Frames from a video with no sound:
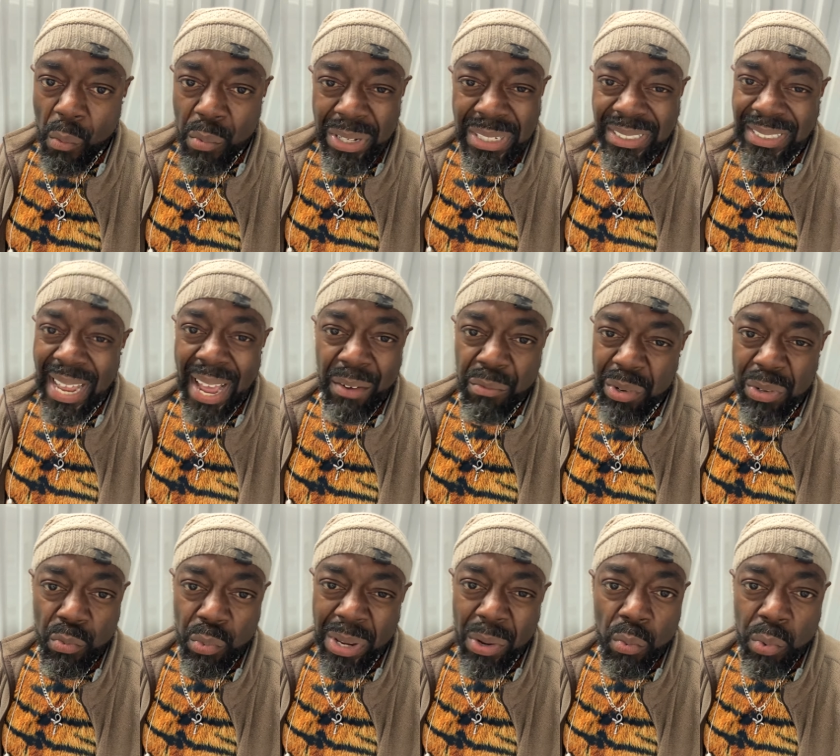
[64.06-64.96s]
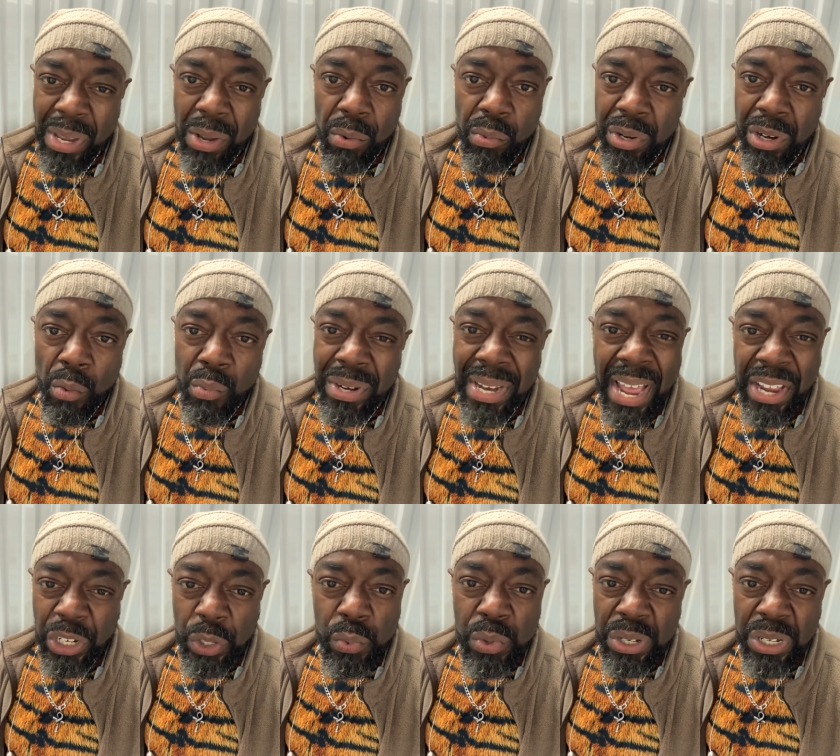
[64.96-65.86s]
we just not we we, we you know we're not
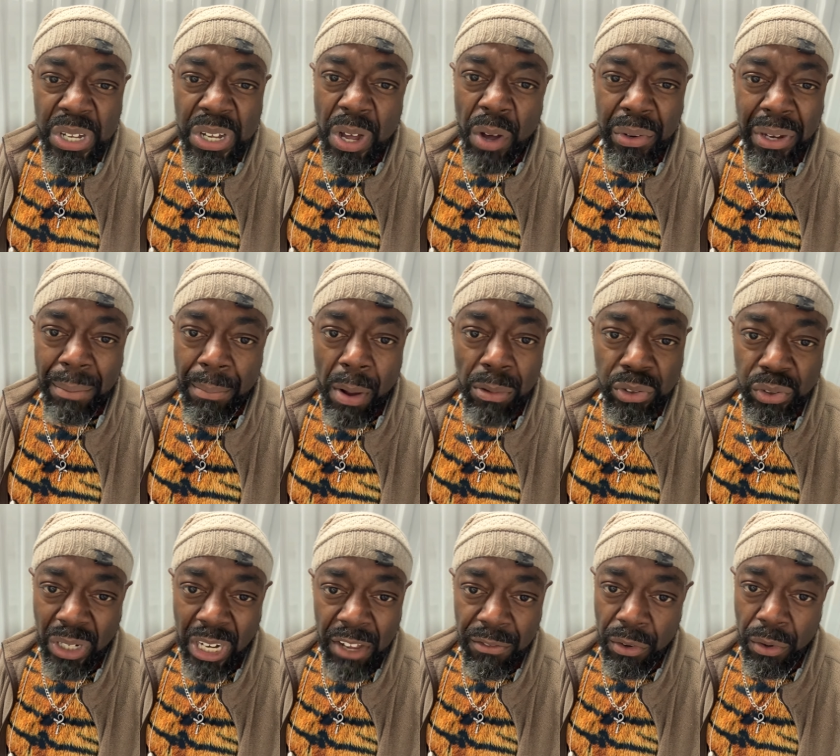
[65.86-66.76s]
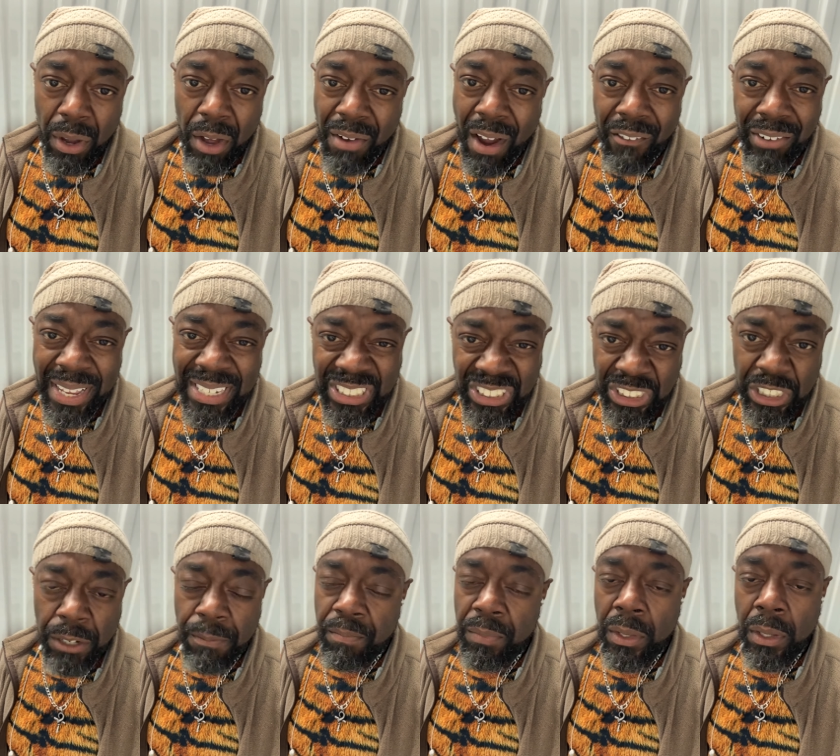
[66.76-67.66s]
doing good on the emotional level of our
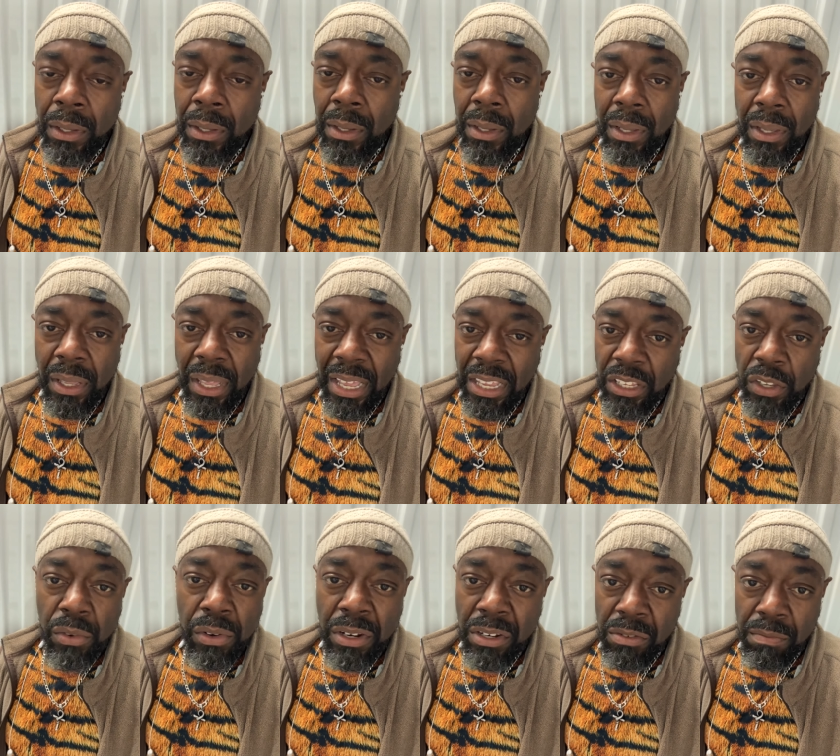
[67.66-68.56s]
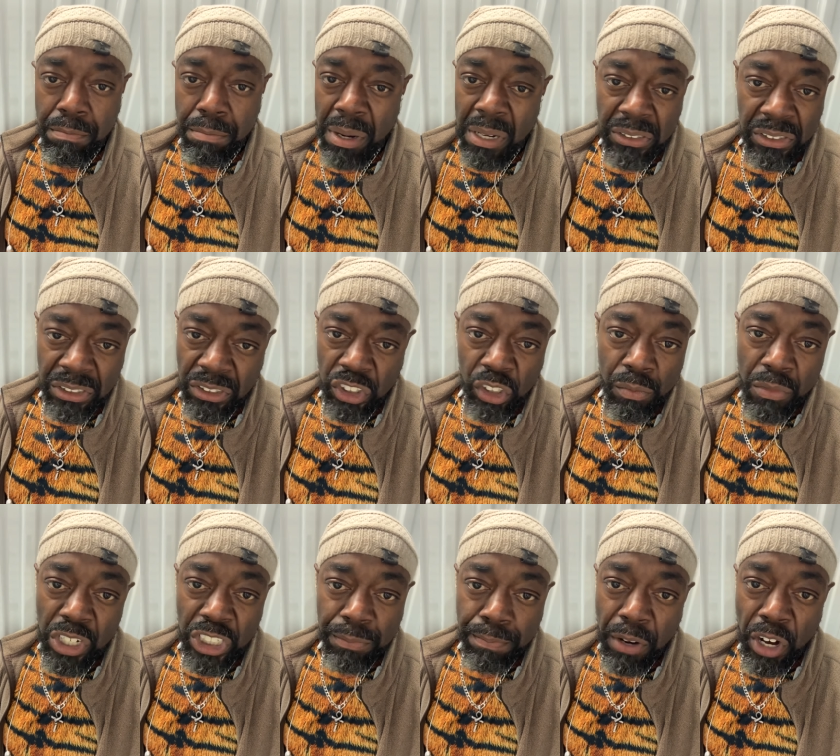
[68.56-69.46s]
relationship, and you didn't busted so
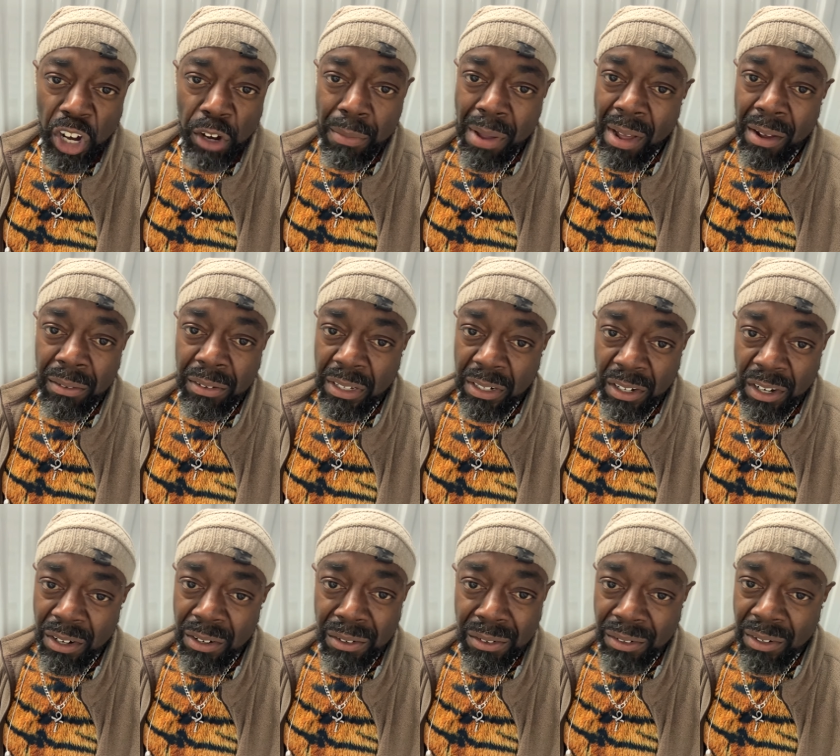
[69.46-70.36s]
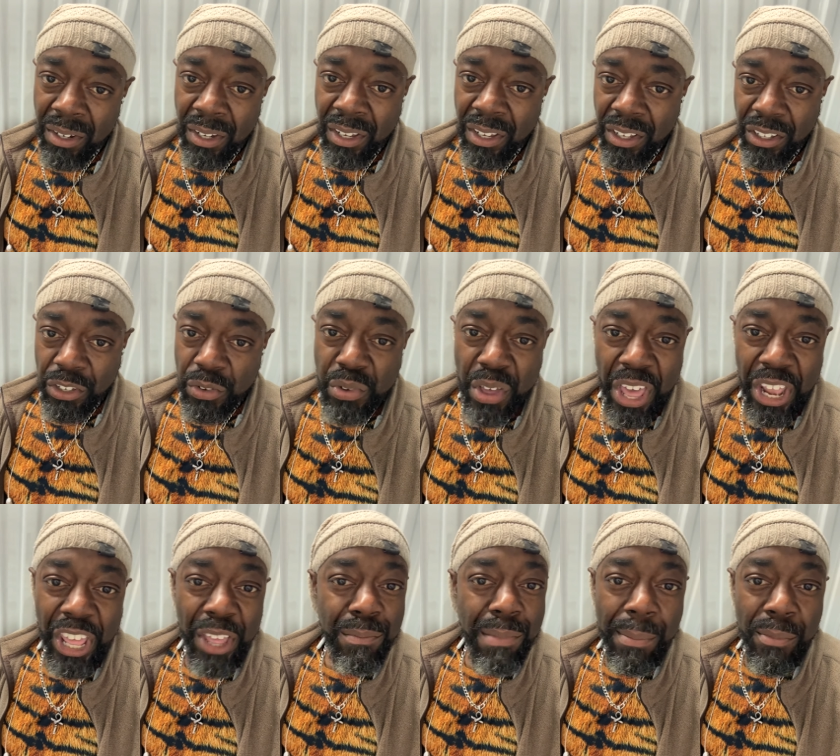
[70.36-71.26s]
much sperm out in her. You can't
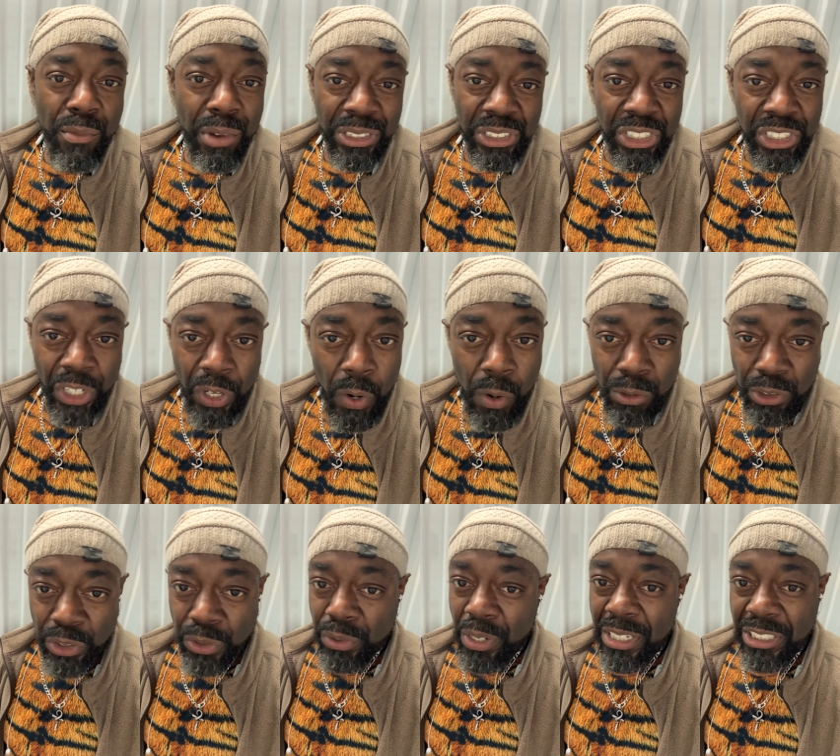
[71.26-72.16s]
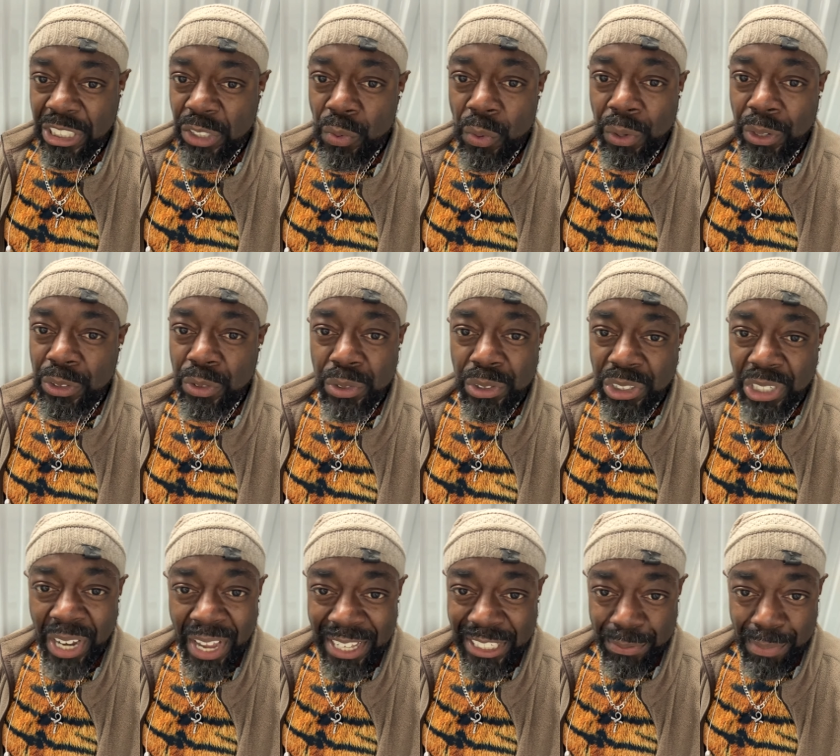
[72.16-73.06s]
even remember what she told you that she wanted you to
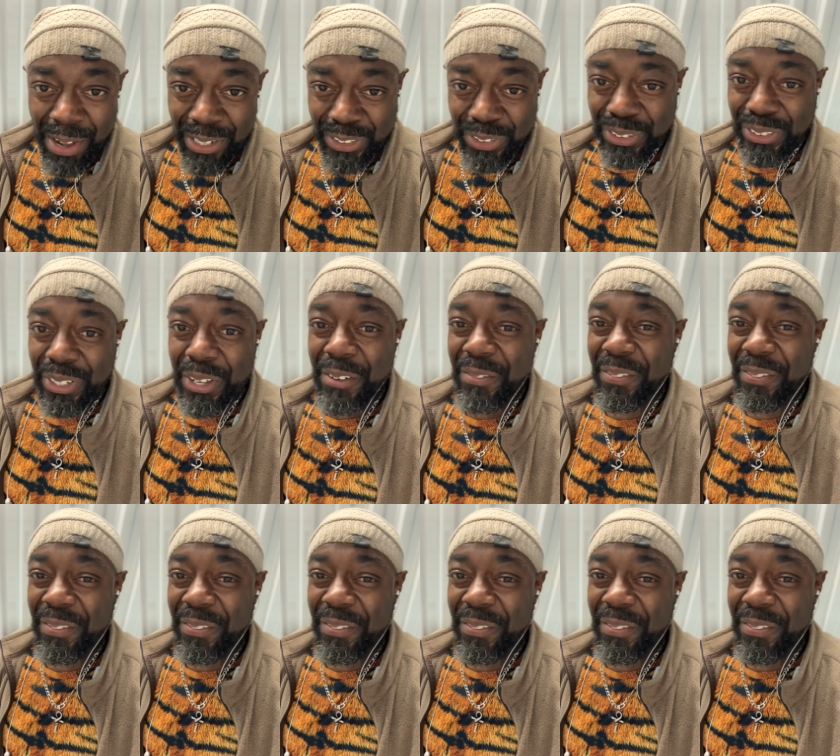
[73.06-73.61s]
change about yourself.